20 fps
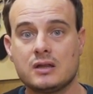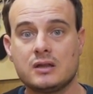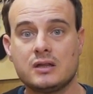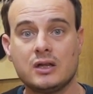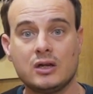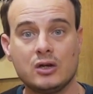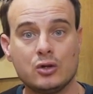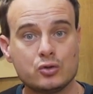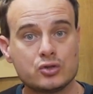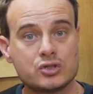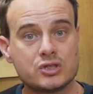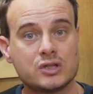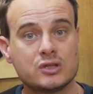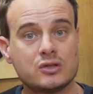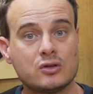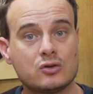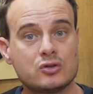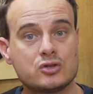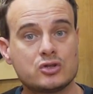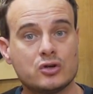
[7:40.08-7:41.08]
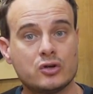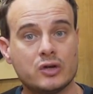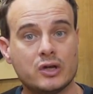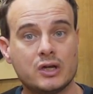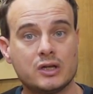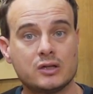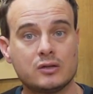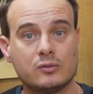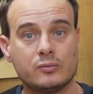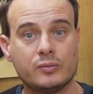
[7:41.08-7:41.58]
dilutes it also a
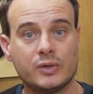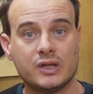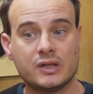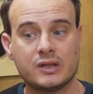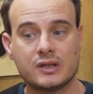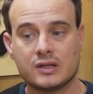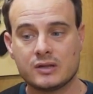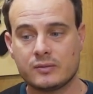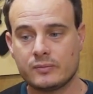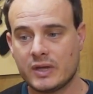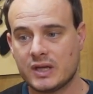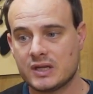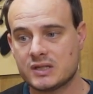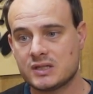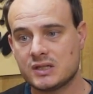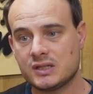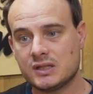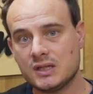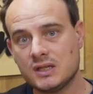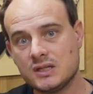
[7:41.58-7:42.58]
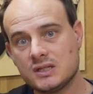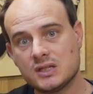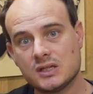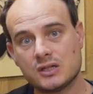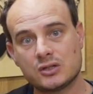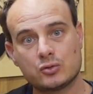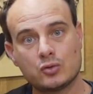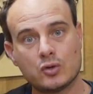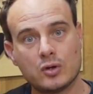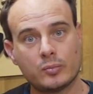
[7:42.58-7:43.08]
little bit. That makes it
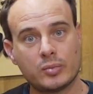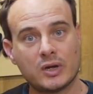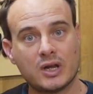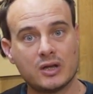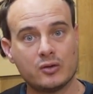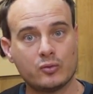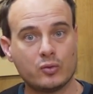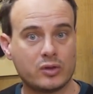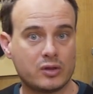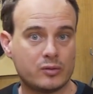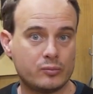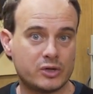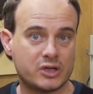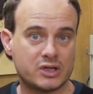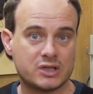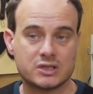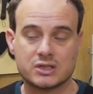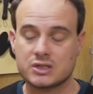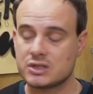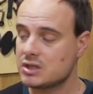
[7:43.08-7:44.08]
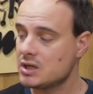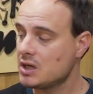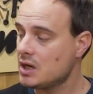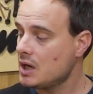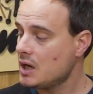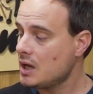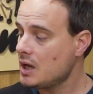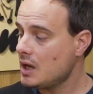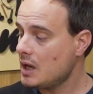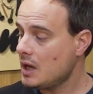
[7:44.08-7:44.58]
easier to apply with a brush,
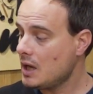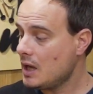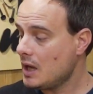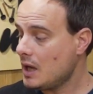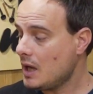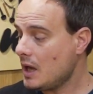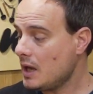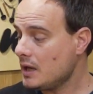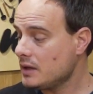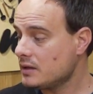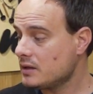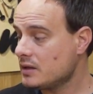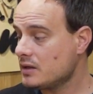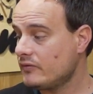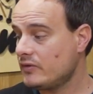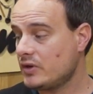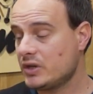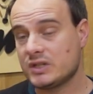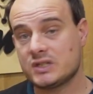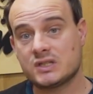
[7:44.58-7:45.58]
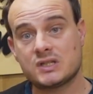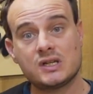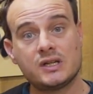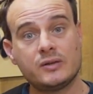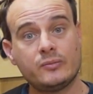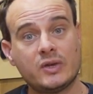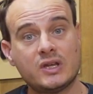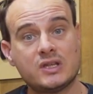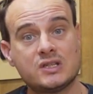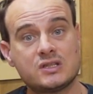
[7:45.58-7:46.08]
and the varnish
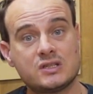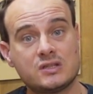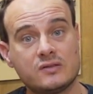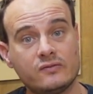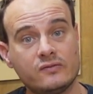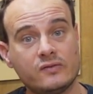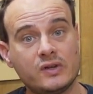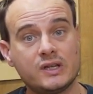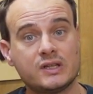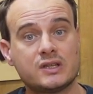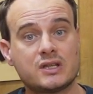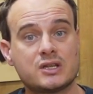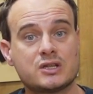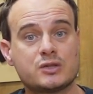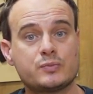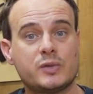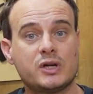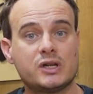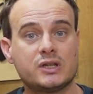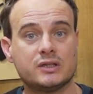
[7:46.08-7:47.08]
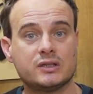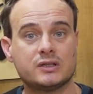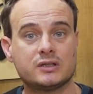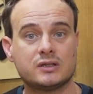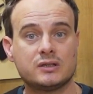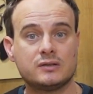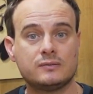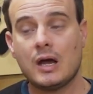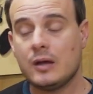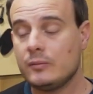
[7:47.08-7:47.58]
remains very
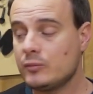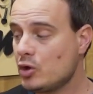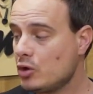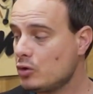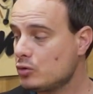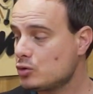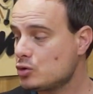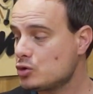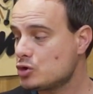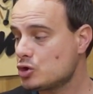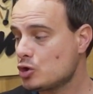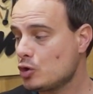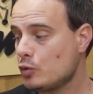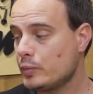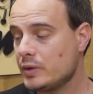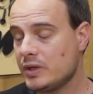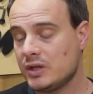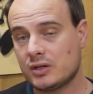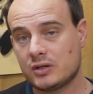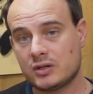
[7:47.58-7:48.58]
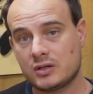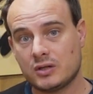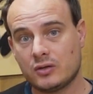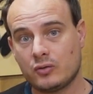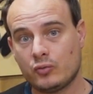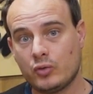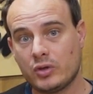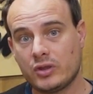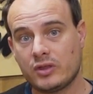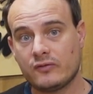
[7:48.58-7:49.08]
transparent. I'm going to stop here
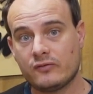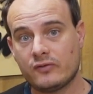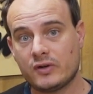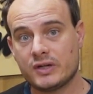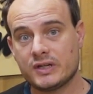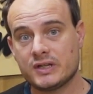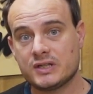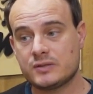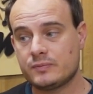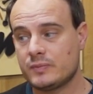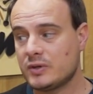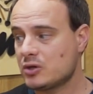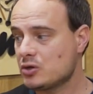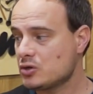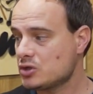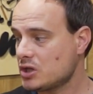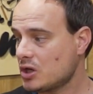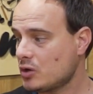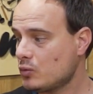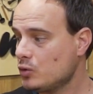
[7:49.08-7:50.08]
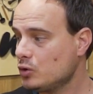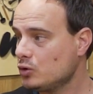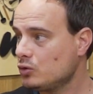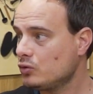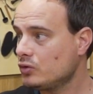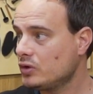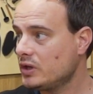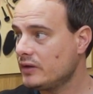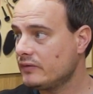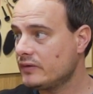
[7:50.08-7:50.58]
with the varnish because I want
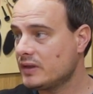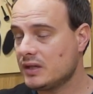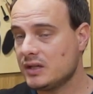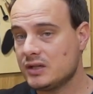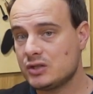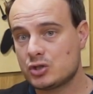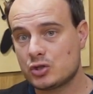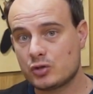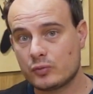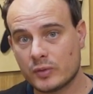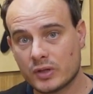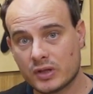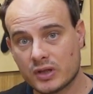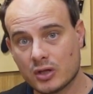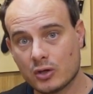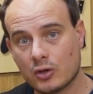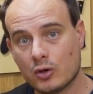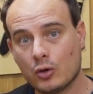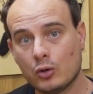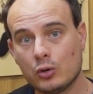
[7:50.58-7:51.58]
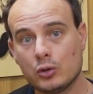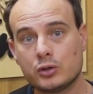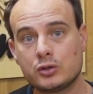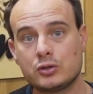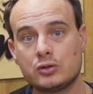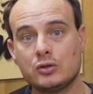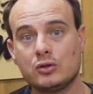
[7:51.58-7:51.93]
to give the instrument the old